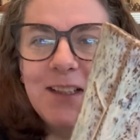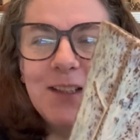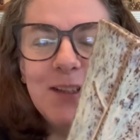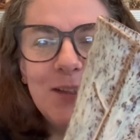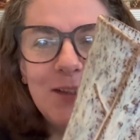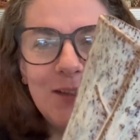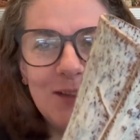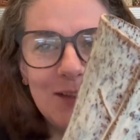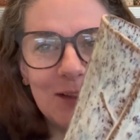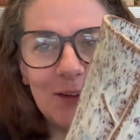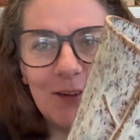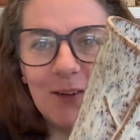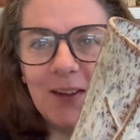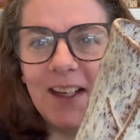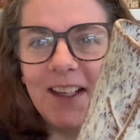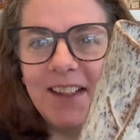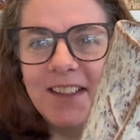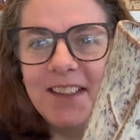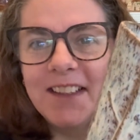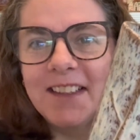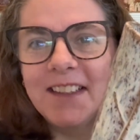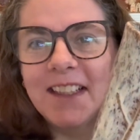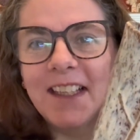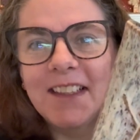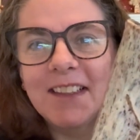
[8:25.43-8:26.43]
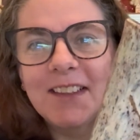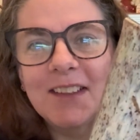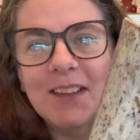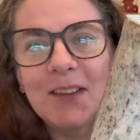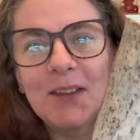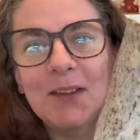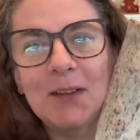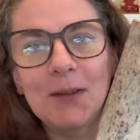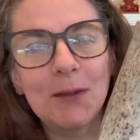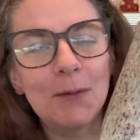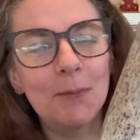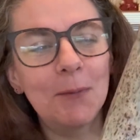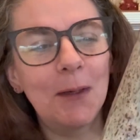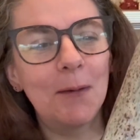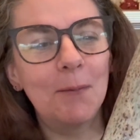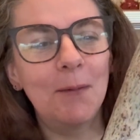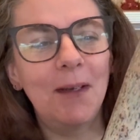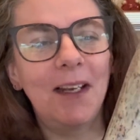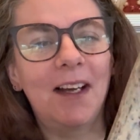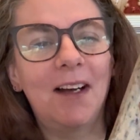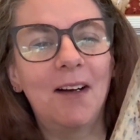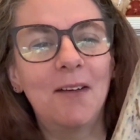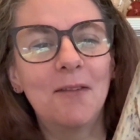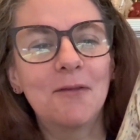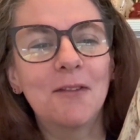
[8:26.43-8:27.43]
Sorry, I just had to, it just made me
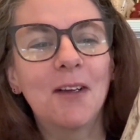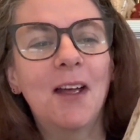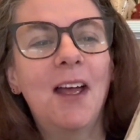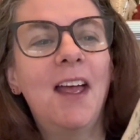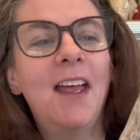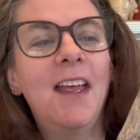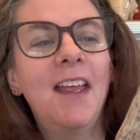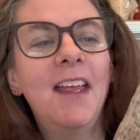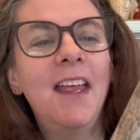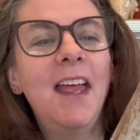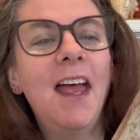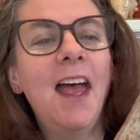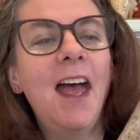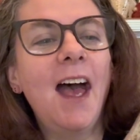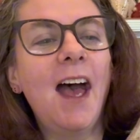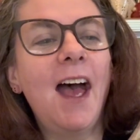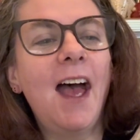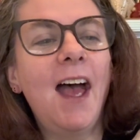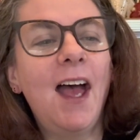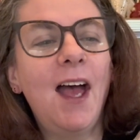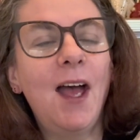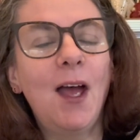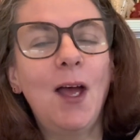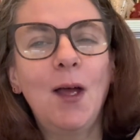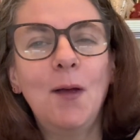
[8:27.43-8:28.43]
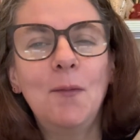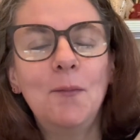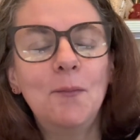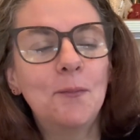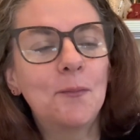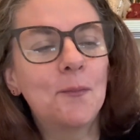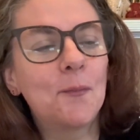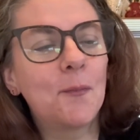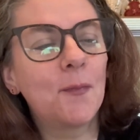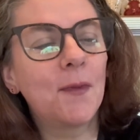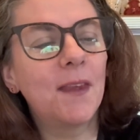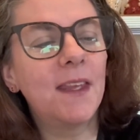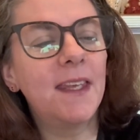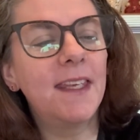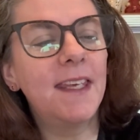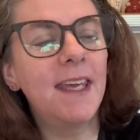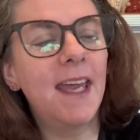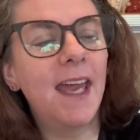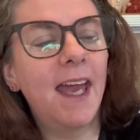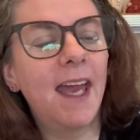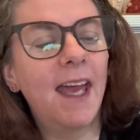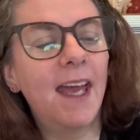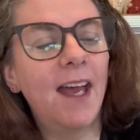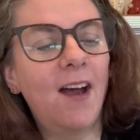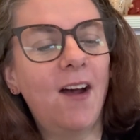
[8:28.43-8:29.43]
laugh.
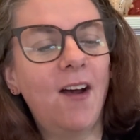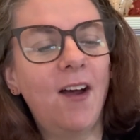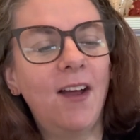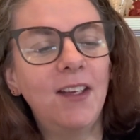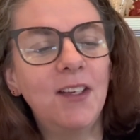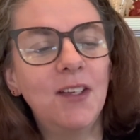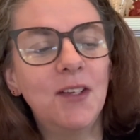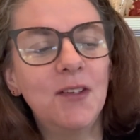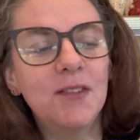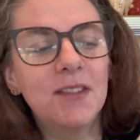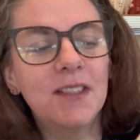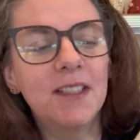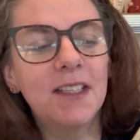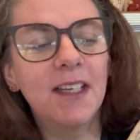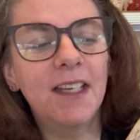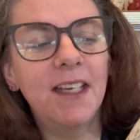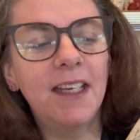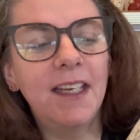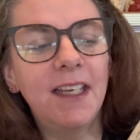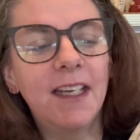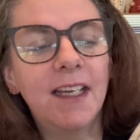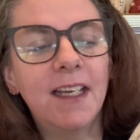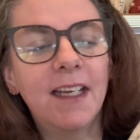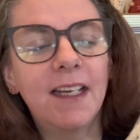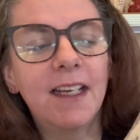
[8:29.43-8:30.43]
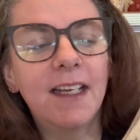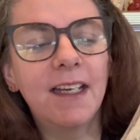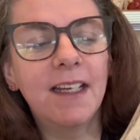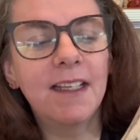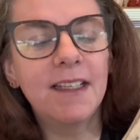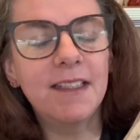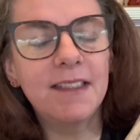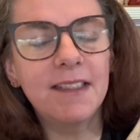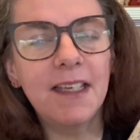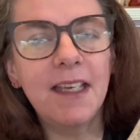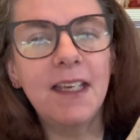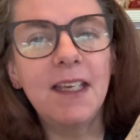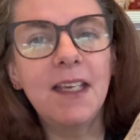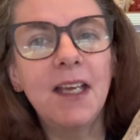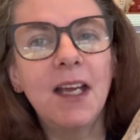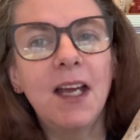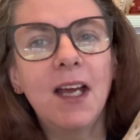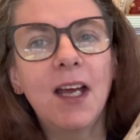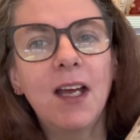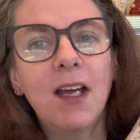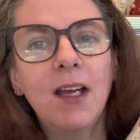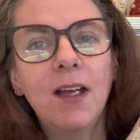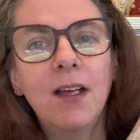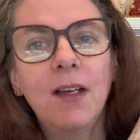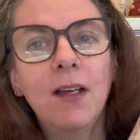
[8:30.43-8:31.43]
Yeah, I used a sea
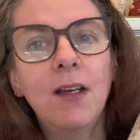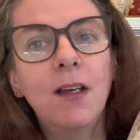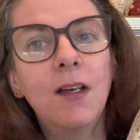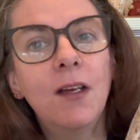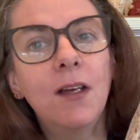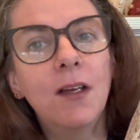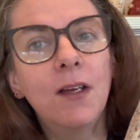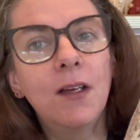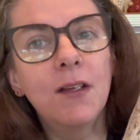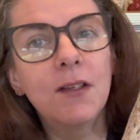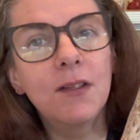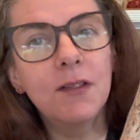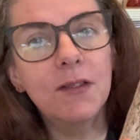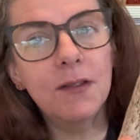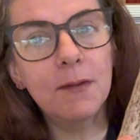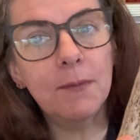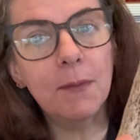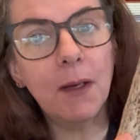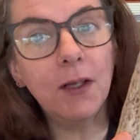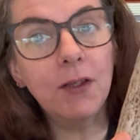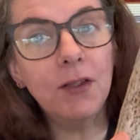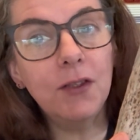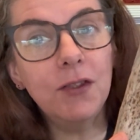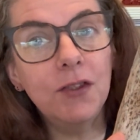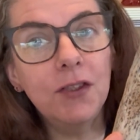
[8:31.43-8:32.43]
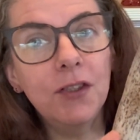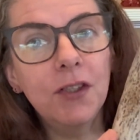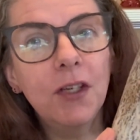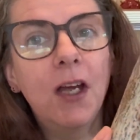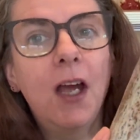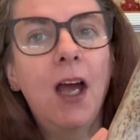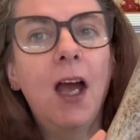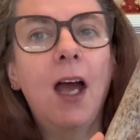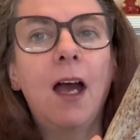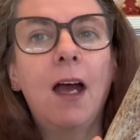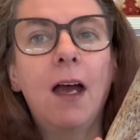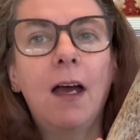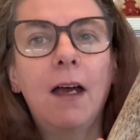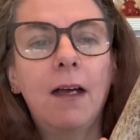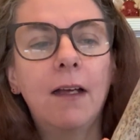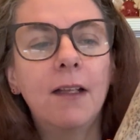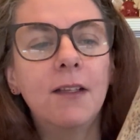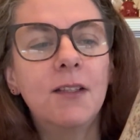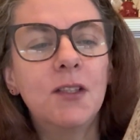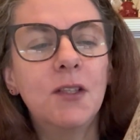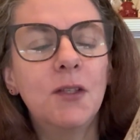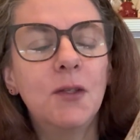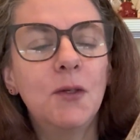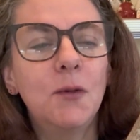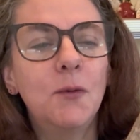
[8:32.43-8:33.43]
sponge
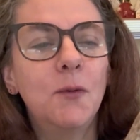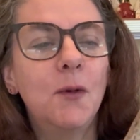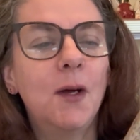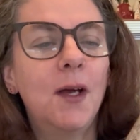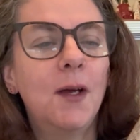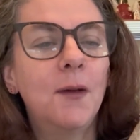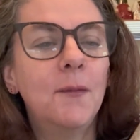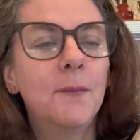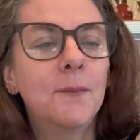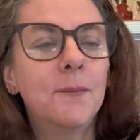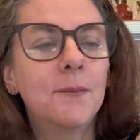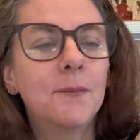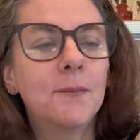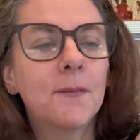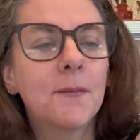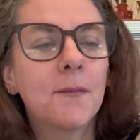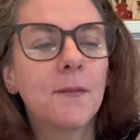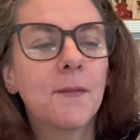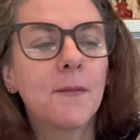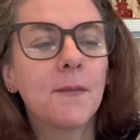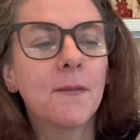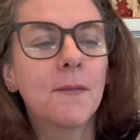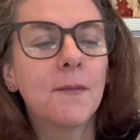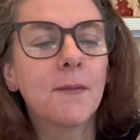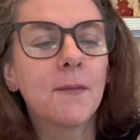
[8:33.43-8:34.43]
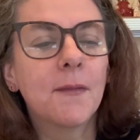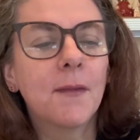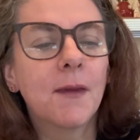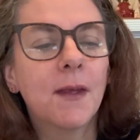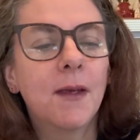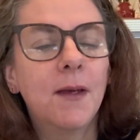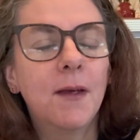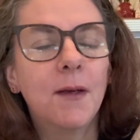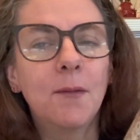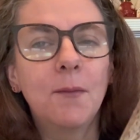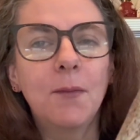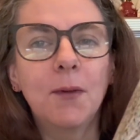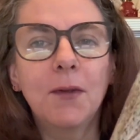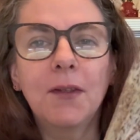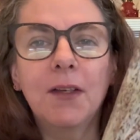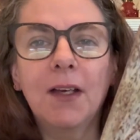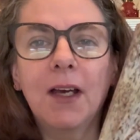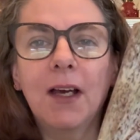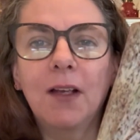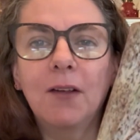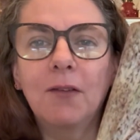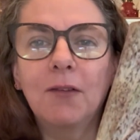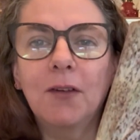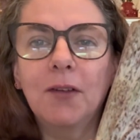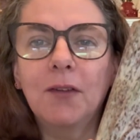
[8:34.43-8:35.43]
to put the
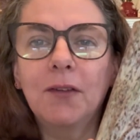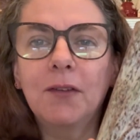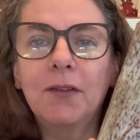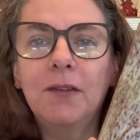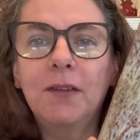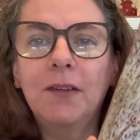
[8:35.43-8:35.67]
colour on.